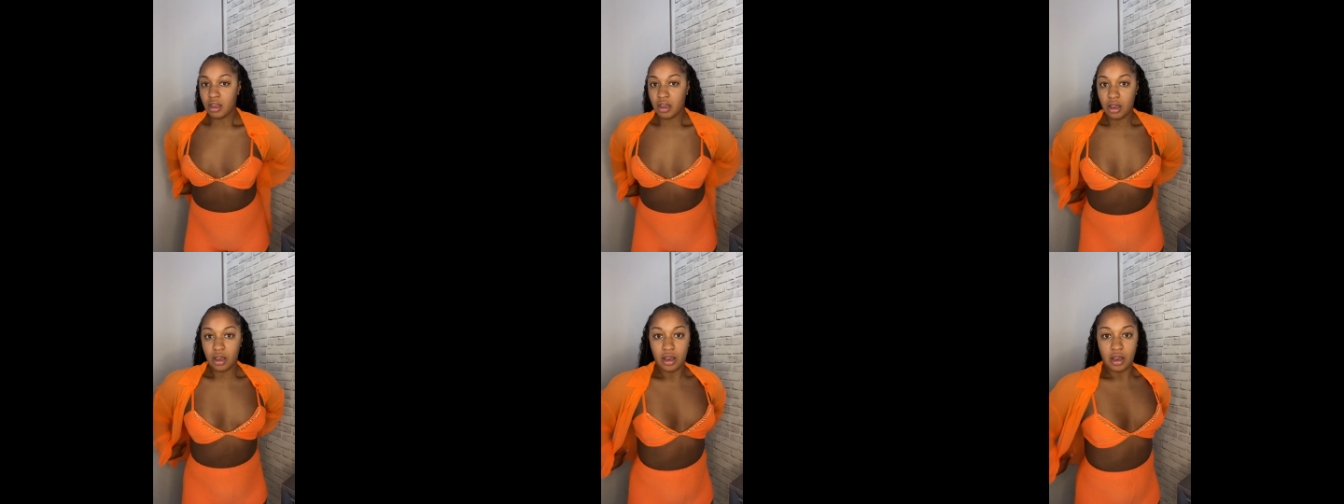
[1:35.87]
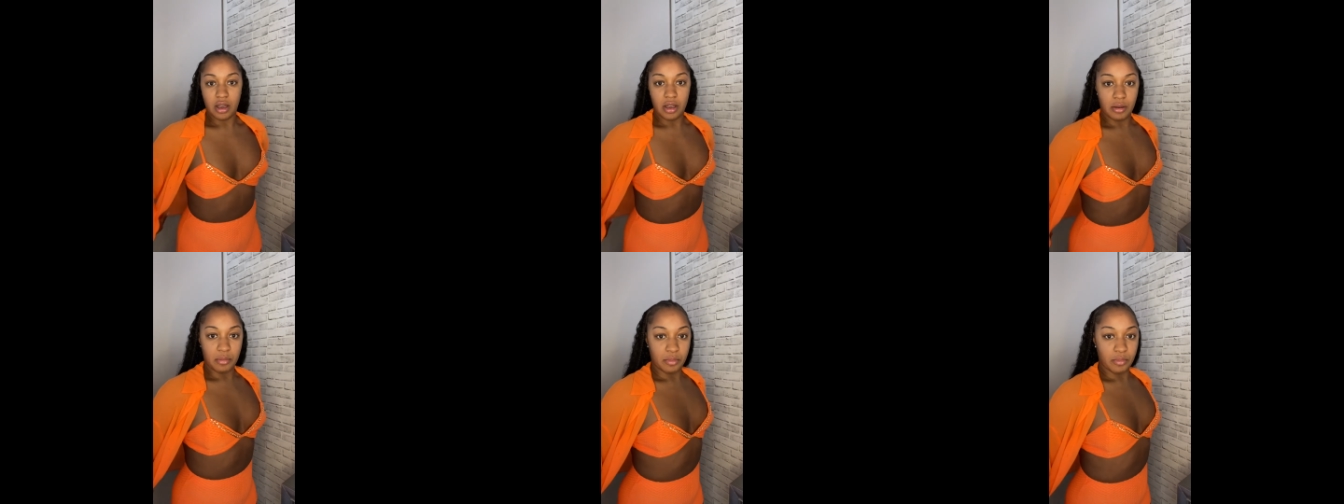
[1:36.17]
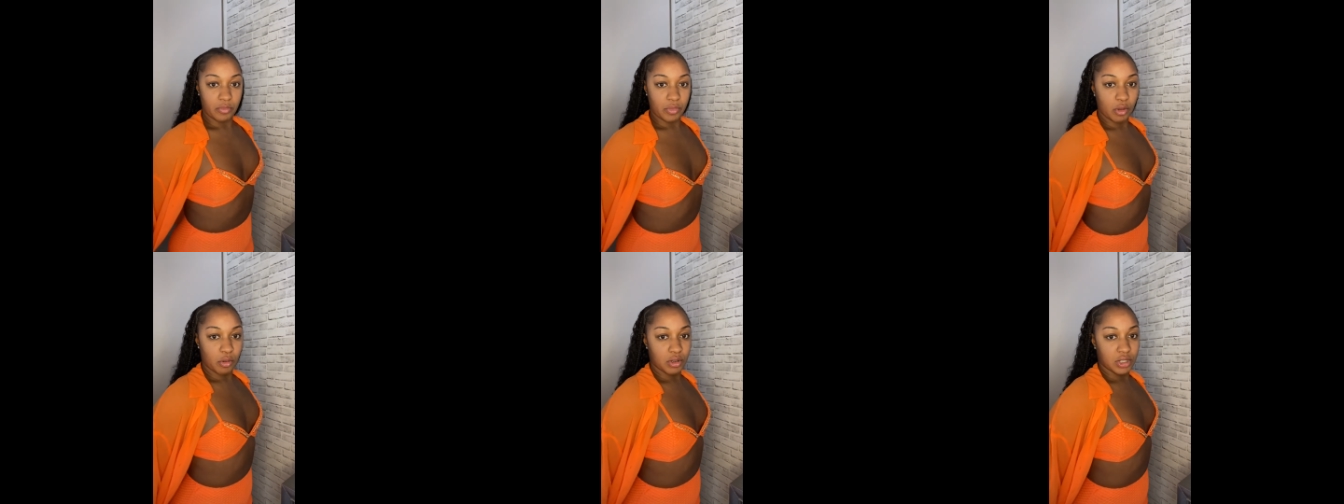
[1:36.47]
um,
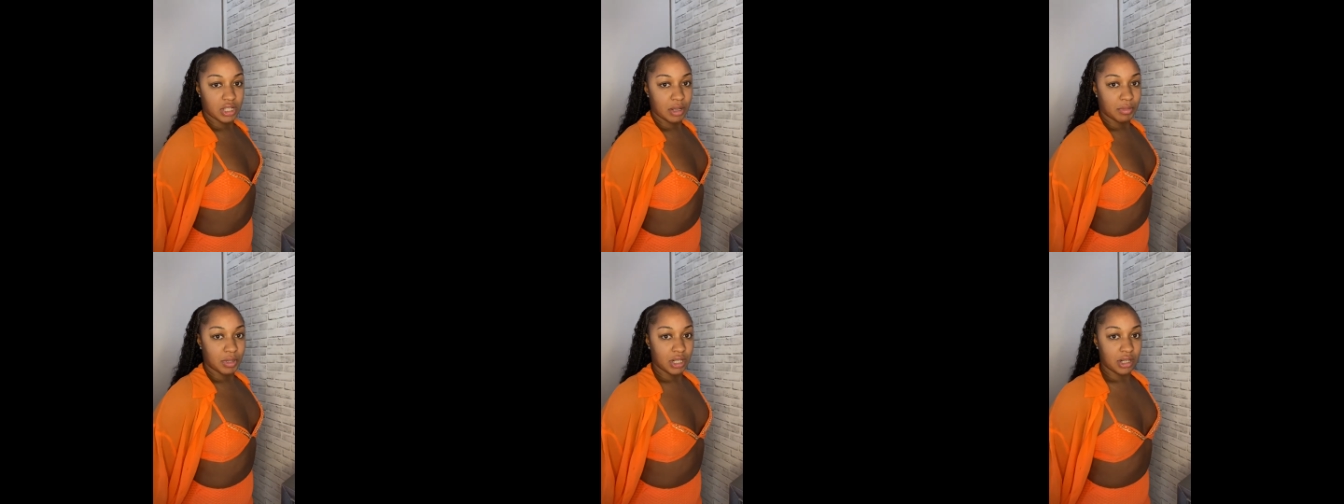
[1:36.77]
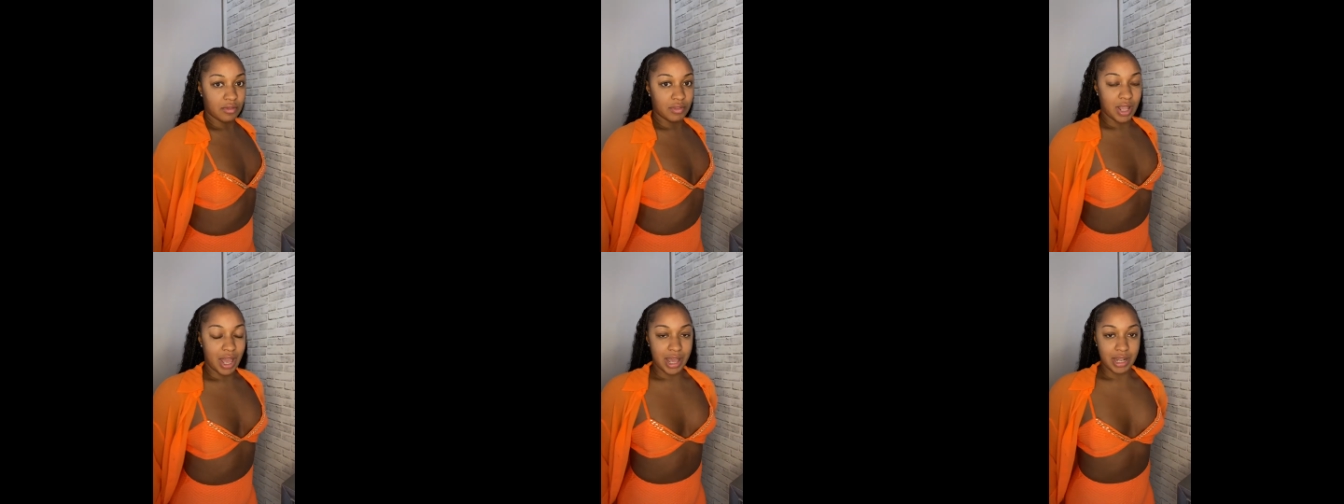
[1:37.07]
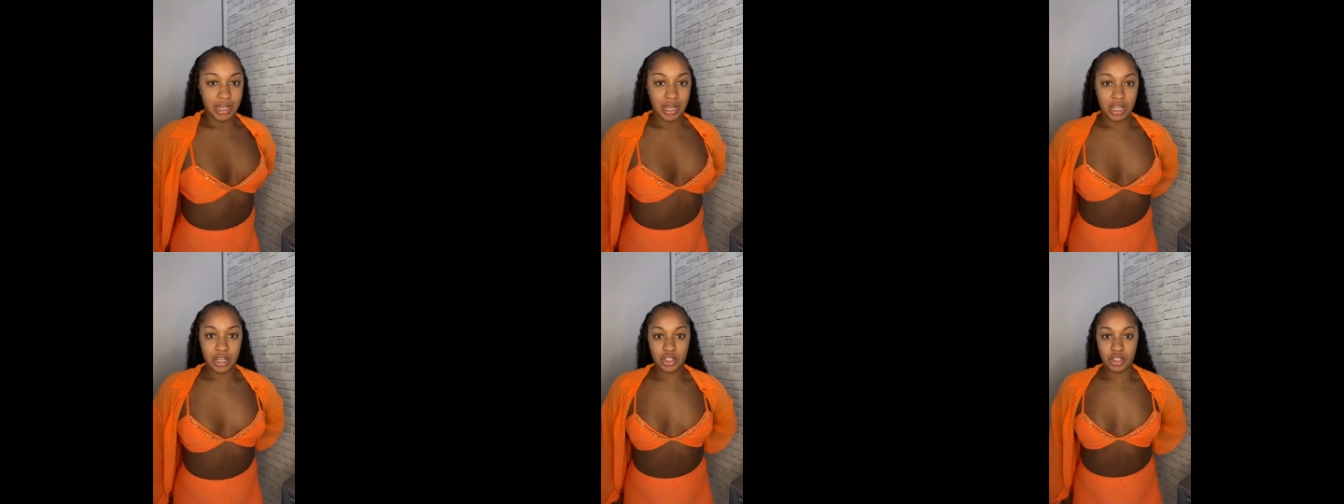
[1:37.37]
or something of that
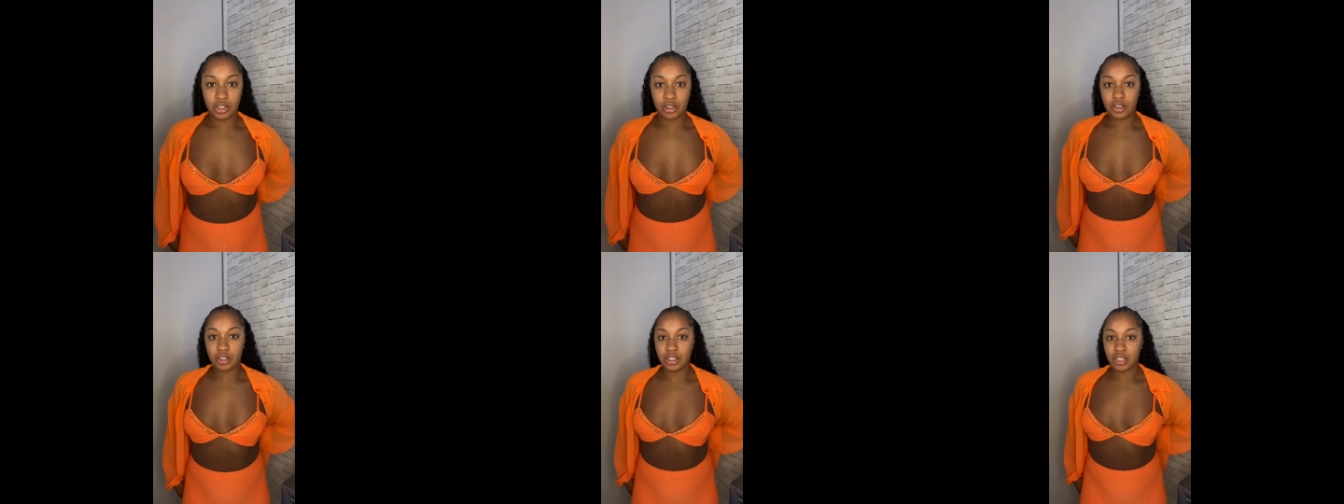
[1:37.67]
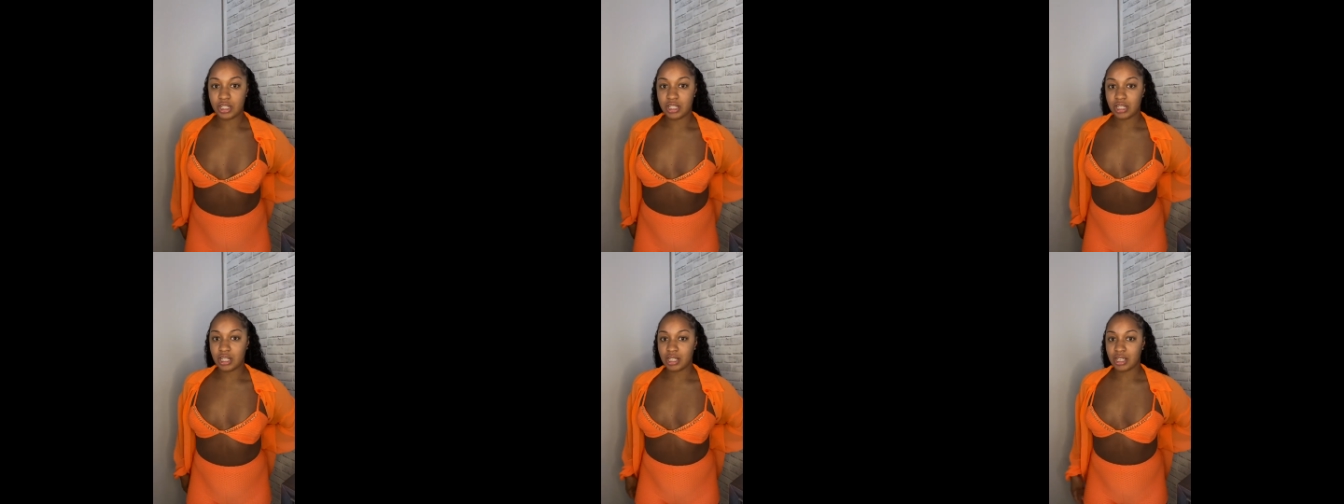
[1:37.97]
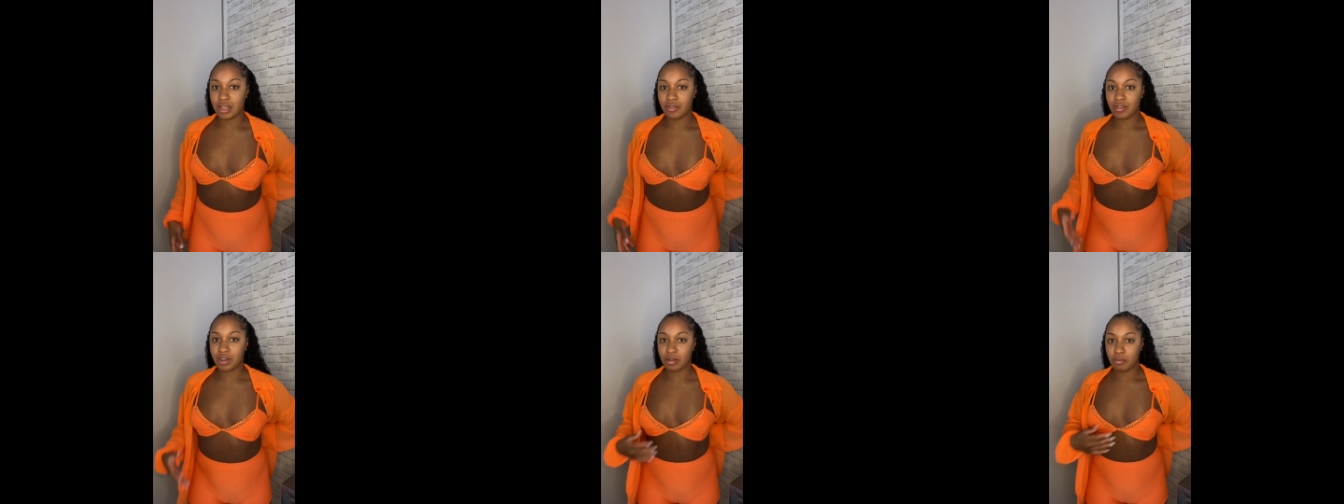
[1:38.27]
nature just to
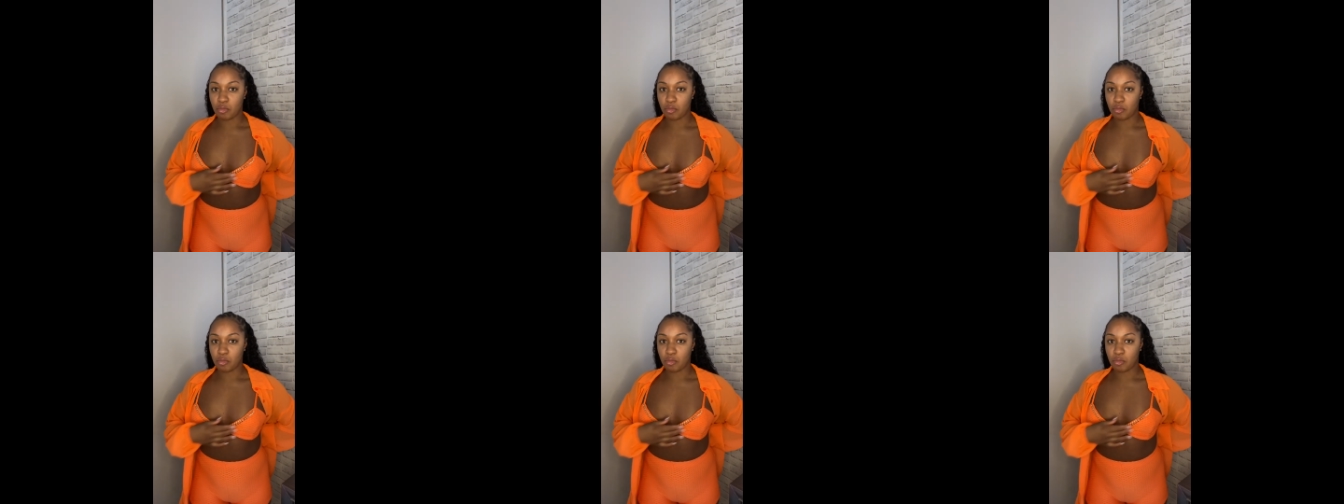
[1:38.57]
give it a